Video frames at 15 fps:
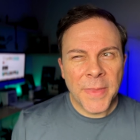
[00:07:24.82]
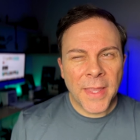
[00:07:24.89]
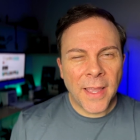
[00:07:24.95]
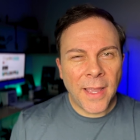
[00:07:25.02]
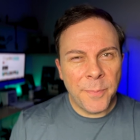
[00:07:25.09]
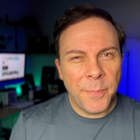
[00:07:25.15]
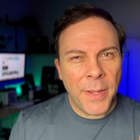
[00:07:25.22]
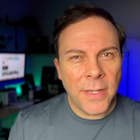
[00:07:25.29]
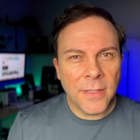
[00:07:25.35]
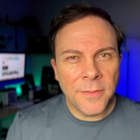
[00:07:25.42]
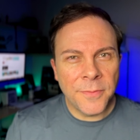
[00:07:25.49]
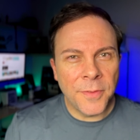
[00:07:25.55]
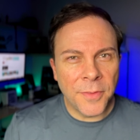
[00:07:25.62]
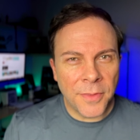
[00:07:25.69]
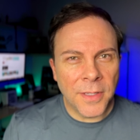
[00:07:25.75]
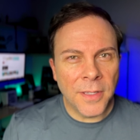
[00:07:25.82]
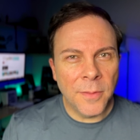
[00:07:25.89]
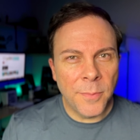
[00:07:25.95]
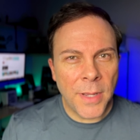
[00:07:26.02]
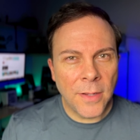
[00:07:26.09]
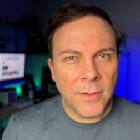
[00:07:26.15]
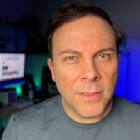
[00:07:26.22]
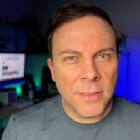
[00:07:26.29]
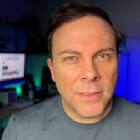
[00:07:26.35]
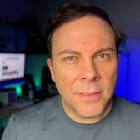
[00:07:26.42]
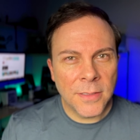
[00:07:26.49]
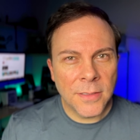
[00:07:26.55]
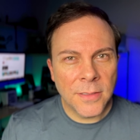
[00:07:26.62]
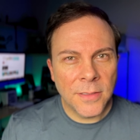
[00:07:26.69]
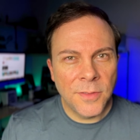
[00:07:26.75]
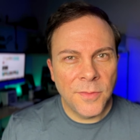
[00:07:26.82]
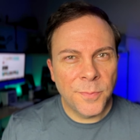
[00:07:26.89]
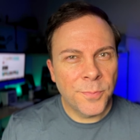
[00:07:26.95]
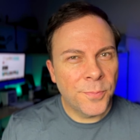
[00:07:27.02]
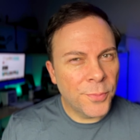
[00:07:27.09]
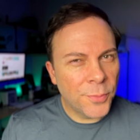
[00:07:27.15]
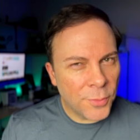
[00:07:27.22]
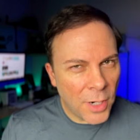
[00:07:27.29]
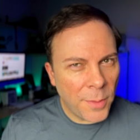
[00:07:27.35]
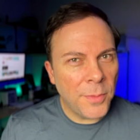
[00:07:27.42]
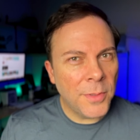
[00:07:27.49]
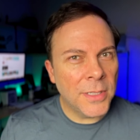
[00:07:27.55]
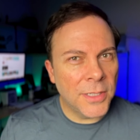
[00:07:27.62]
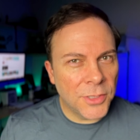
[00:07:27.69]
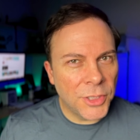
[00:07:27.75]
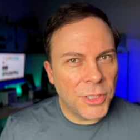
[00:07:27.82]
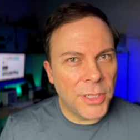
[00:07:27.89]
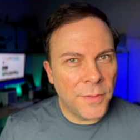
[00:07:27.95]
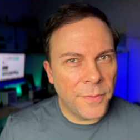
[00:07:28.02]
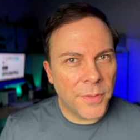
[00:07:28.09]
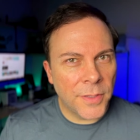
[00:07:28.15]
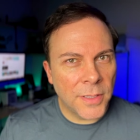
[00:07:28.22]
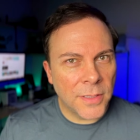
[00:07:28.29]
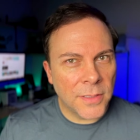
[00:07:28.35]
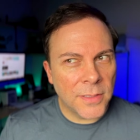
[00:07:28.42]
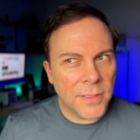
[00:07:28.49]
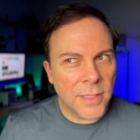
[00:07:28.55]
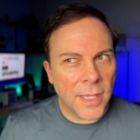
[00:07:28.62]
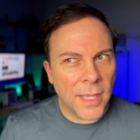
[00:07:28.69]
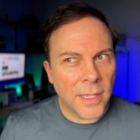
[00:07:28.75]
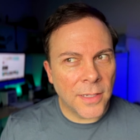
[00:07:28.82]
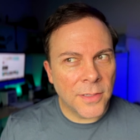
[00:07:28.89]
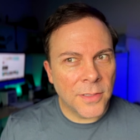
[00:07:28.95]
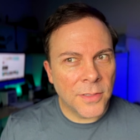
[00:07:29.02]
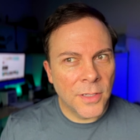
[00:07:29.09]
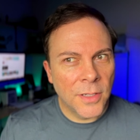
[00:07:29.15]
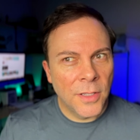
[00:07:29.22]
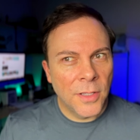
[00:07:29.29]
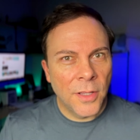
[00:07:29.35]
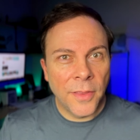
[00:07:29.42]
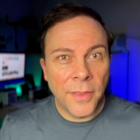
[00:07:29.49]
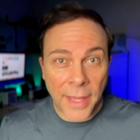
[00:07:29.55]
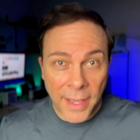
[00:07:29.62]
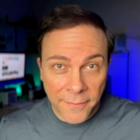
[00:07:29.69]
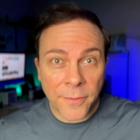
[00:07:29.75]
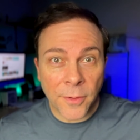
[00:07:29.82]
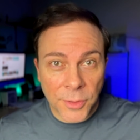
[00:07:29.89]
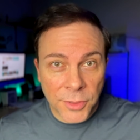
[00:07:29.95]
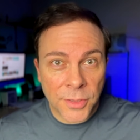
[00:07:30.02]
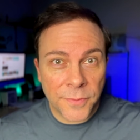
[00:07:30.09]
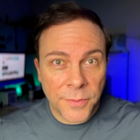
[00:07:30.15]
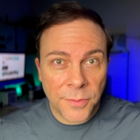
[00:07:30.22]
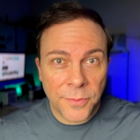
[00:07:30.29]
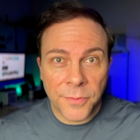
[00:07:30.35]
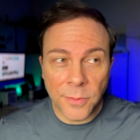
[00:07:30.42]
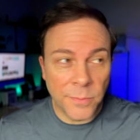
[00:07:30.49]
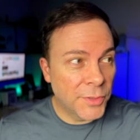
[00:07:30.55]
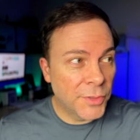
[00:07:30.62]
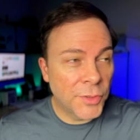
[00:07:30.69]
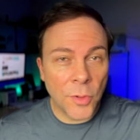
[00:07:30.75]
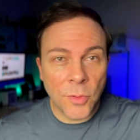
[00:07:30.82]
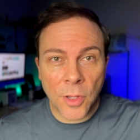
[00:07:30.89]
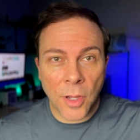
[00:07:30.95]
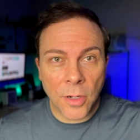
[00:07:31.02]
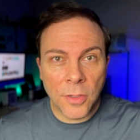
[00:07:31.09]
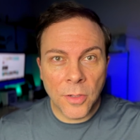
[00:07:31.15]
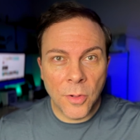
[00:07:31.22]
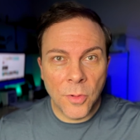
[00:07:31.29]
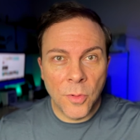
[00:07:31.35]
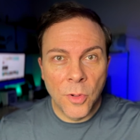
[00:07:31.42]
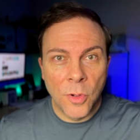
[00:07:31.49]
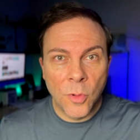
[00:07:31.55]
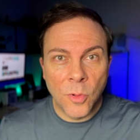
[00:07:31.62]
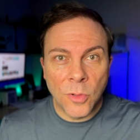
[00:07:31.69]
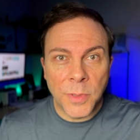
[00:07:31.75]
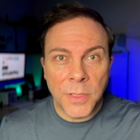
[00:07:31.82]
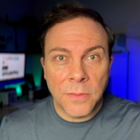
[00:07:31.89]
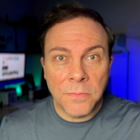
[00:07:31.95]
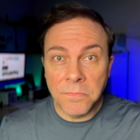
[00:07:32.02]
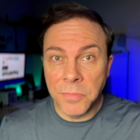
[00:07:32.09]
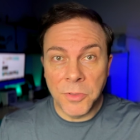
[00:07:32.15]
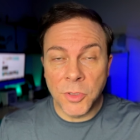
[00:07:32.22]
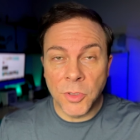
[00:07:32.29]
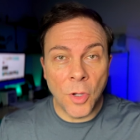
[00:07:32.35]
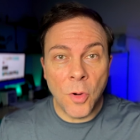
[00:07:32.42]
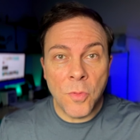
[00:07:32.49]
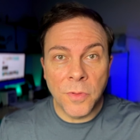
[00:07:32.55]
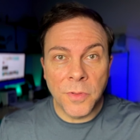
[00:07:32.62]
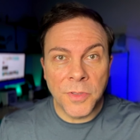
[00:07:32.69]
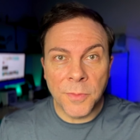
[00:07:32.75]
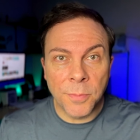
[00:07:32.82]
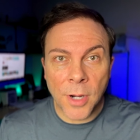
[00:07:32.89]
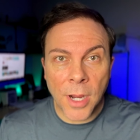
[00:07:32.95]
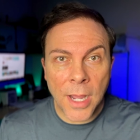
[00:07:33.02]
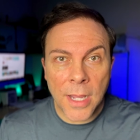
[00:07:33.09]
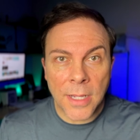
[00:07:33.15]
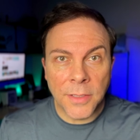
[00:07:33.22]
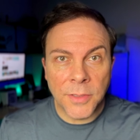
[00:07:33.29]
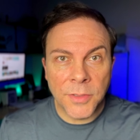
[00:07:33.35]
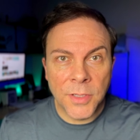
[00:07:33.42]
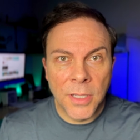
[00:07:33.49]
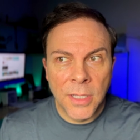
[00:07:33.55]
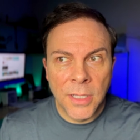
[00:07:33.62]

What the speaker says: I bet if you think about it, you've probably achieved things that version of you from so long ago would be so surprised.